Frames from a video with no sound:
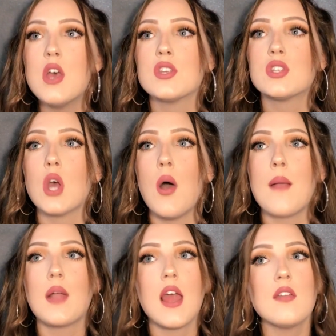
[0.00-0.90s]
So
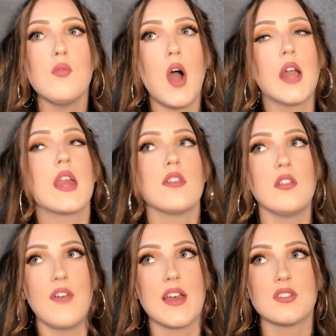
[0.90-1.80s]
I'm kind of walking a little
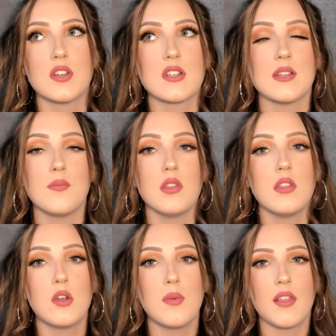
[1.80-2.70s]
faster because I'm a
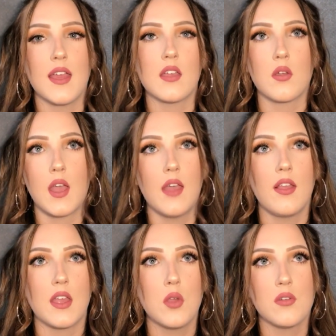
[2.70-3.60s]
little bit like, okay,
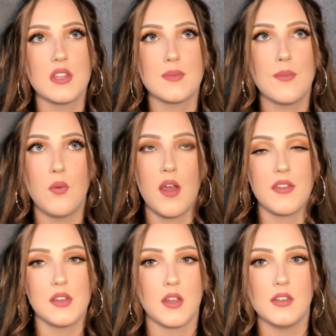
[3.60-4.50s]
like, who are these people? Why are
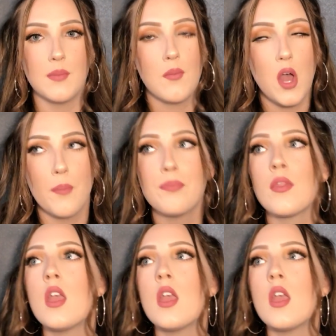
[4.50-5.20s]
they talking to my mom?